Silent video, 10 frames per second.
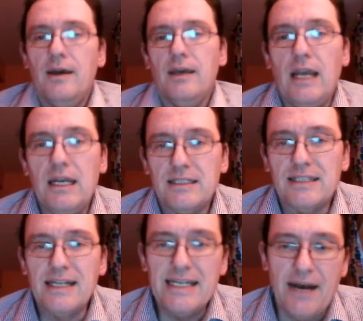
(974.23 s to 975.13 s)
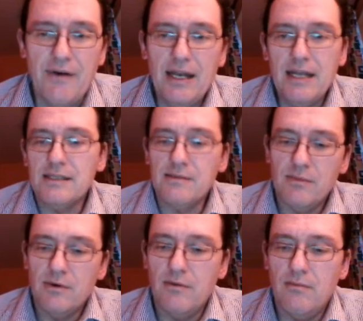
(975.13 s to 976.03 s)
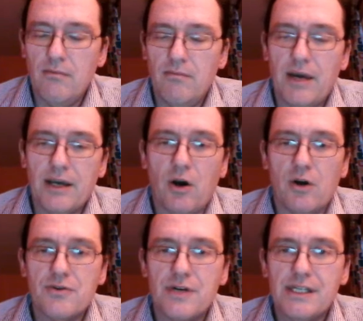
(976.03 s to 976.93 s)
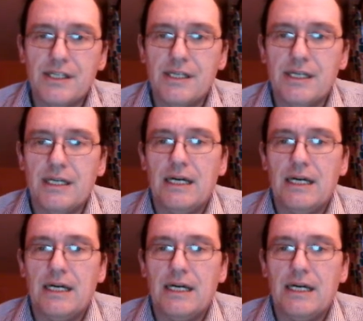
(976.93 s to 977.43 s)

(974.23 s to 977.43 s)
In totalitarianism, by contrast,